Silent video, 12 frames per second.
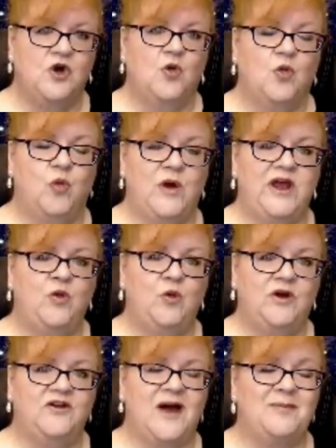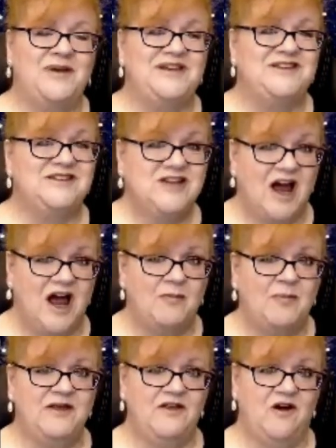we will not be
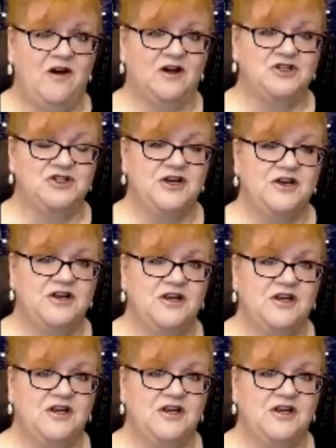stopping the auction